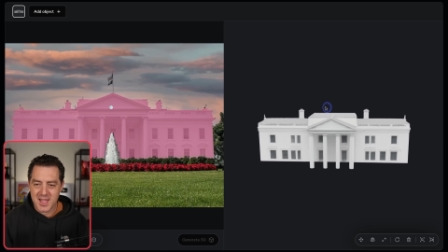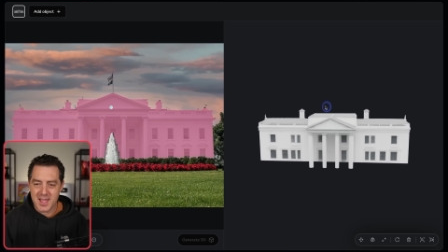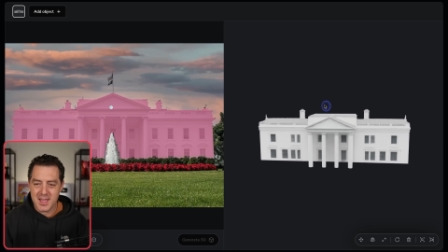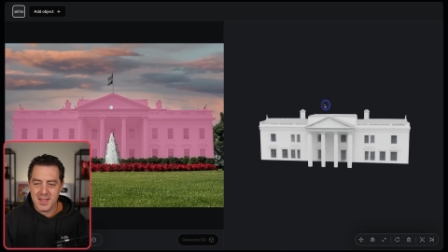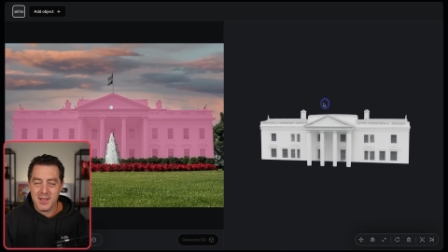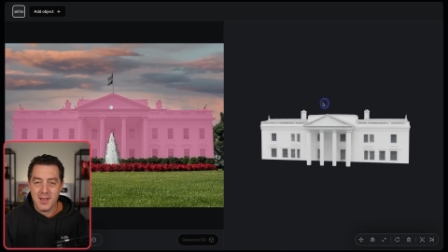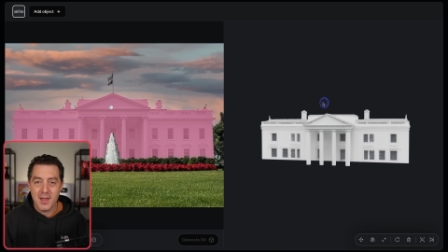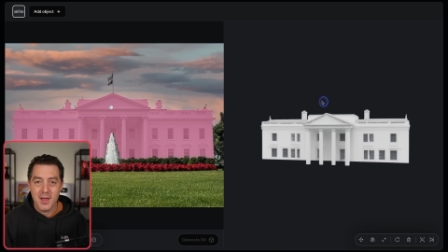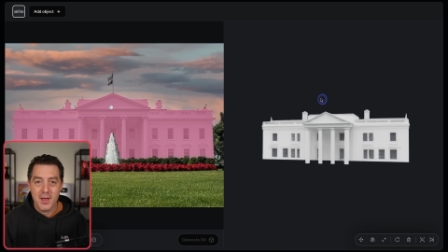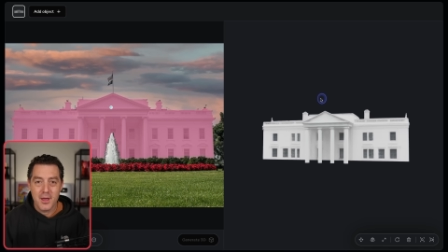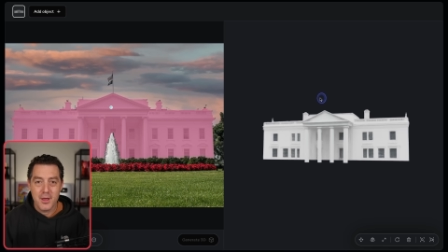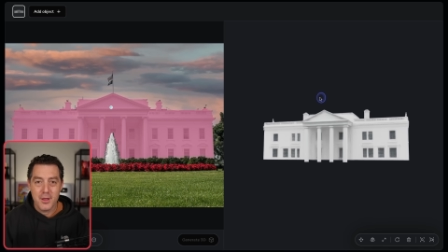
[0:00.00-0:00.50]

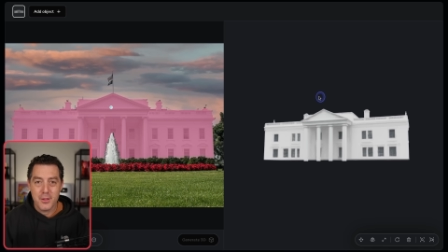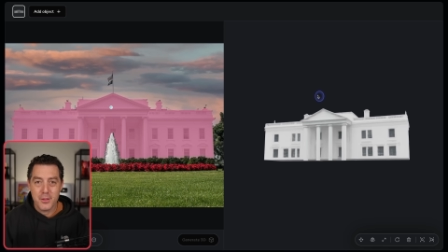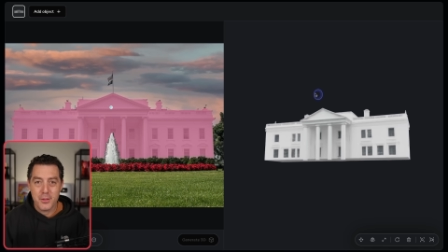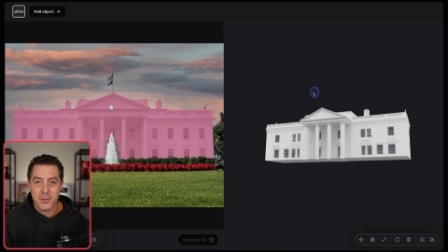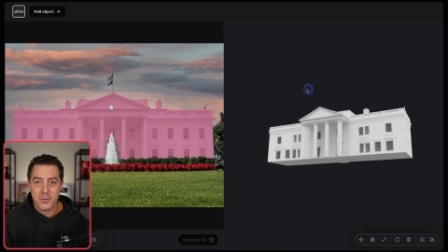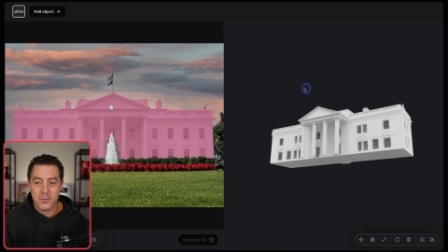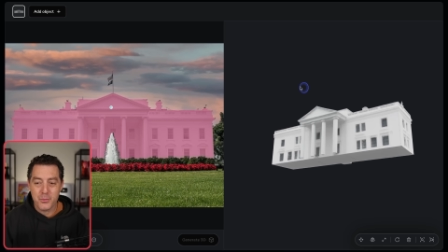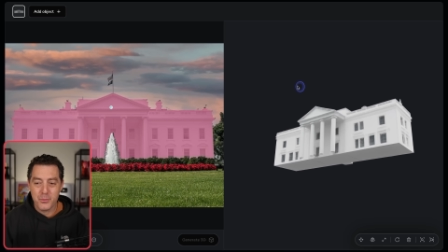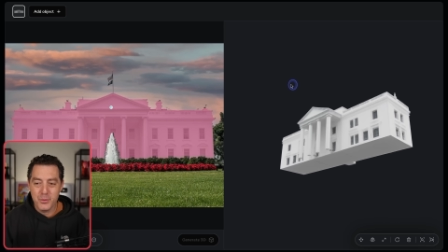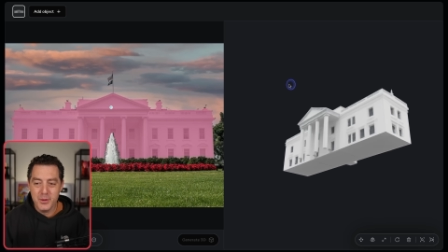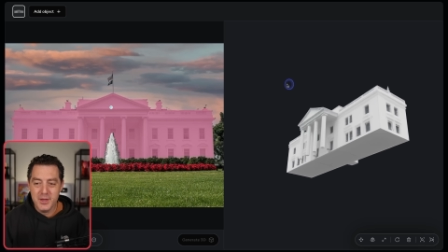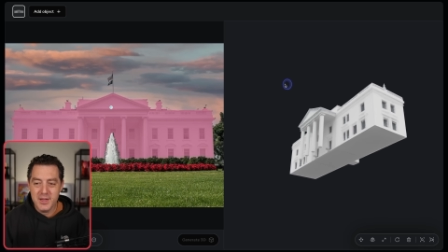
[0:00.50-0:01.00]
a
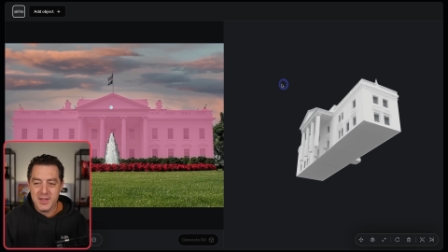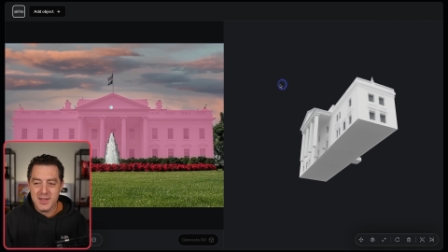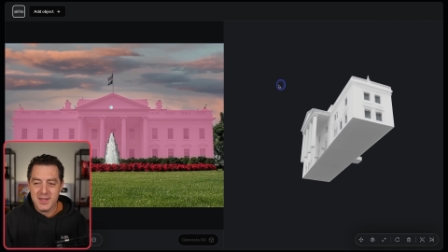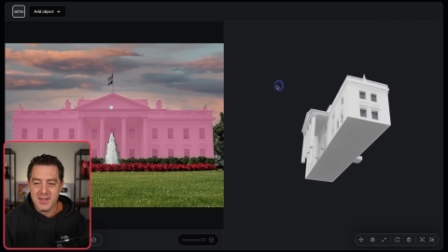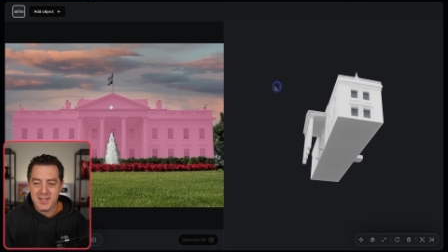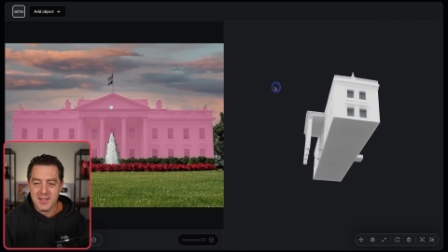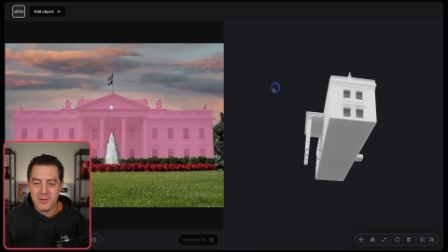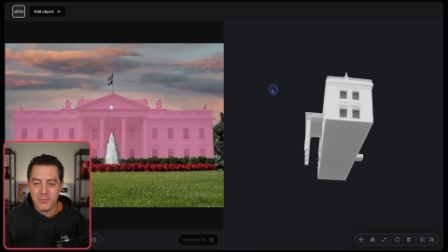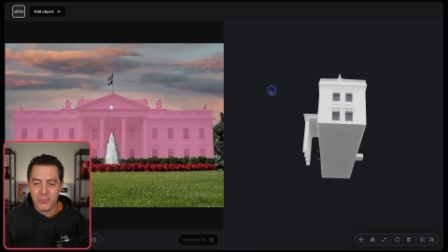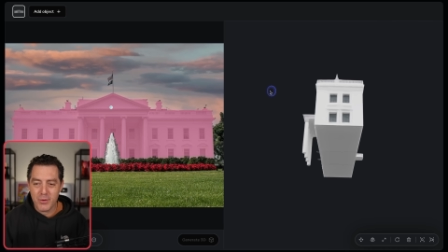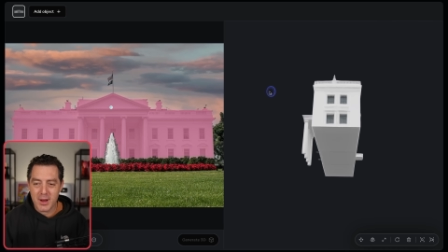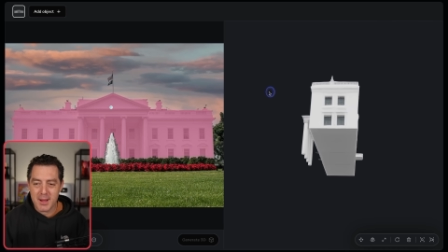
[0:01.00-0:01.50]

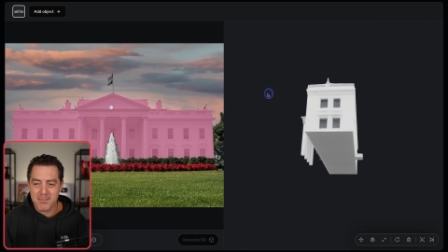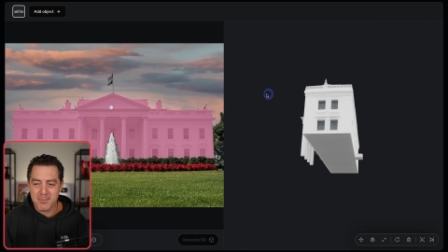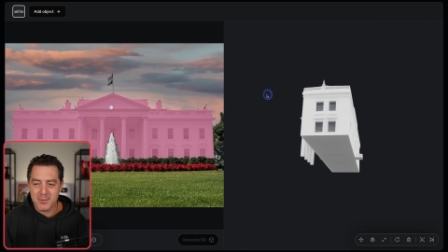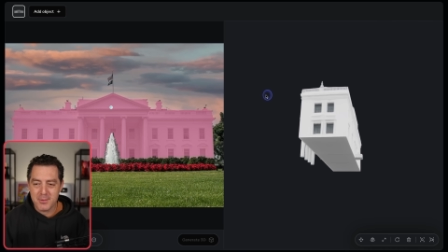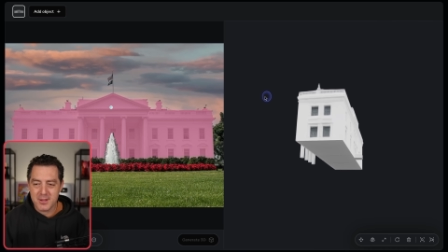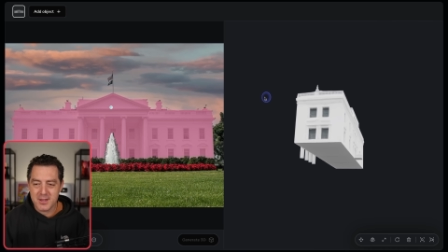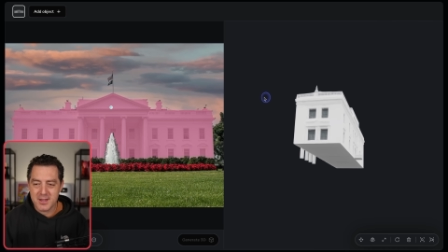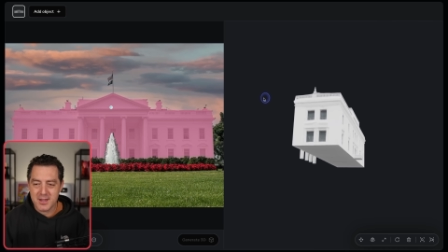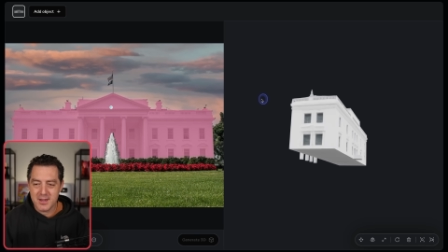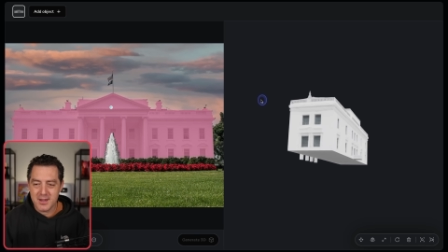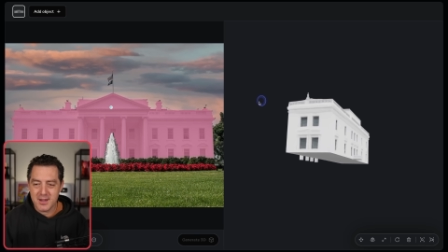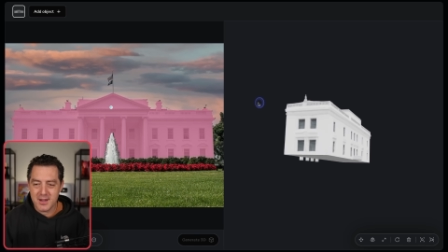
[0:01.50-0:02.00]
3D
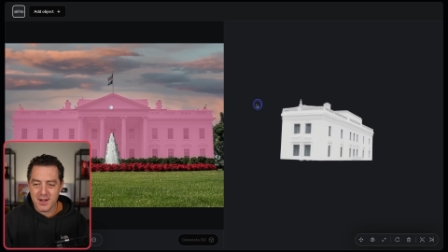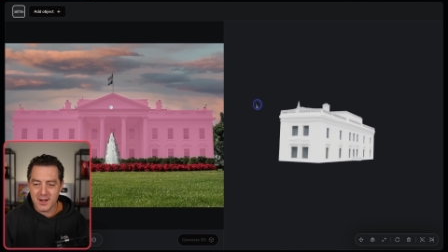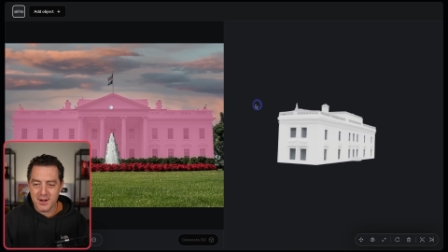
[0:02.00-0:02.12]
replica